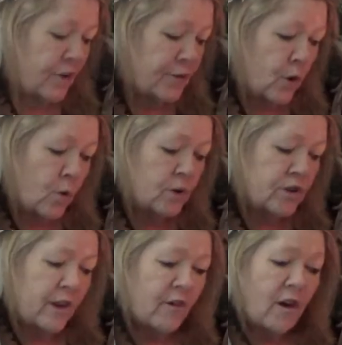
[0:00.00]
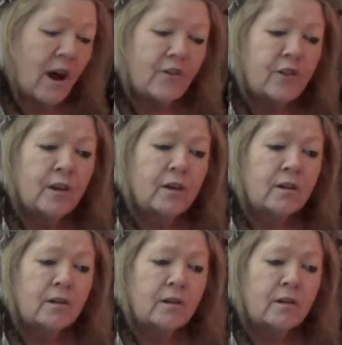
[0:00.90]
of course, there are other